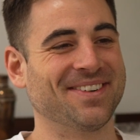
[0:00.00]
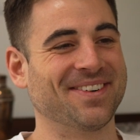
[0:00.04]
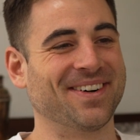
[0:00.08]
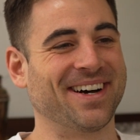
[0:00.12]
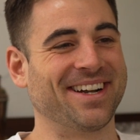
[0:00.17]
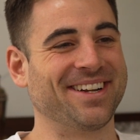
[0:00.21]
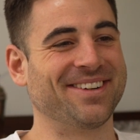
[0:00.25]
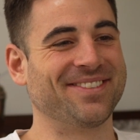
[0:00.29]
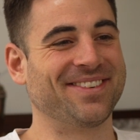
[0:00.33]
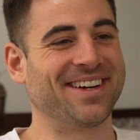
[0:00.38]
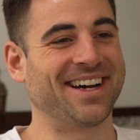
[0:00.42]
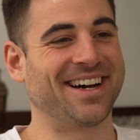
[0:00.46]

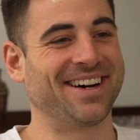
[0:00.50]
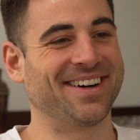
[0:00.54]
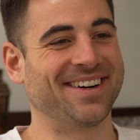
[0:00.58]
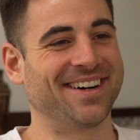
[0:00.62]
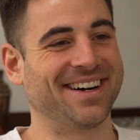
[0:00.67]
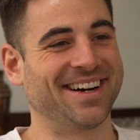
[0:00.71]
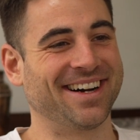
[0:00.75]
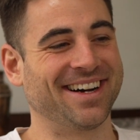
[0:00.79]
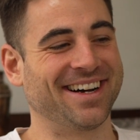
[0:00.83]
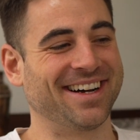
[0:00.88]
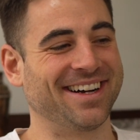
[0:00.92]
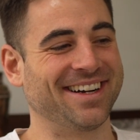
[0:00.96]
One of
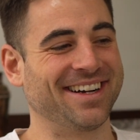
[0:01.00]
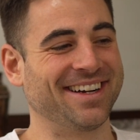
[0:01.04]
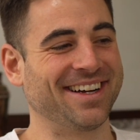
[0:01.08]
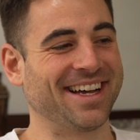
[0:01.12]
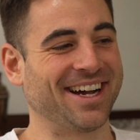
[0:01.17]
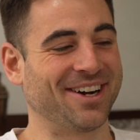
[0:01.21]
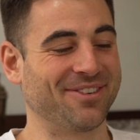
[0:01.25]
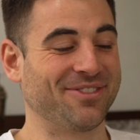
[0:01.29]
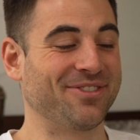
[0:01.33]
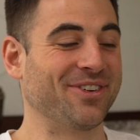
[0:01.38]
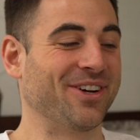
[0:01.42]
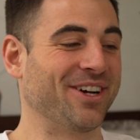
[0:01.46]

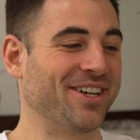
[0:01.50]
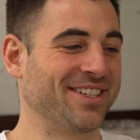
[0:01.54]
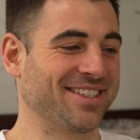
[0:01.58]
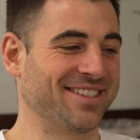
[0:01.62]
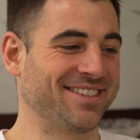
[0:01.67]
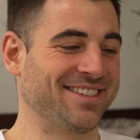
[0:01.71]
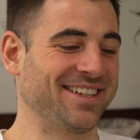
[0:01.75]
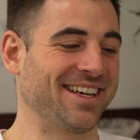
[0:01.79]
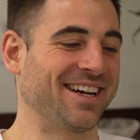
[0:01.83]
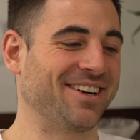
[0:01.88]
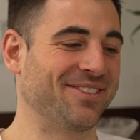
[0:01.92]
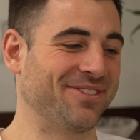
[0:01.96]
our
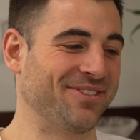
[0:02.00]
first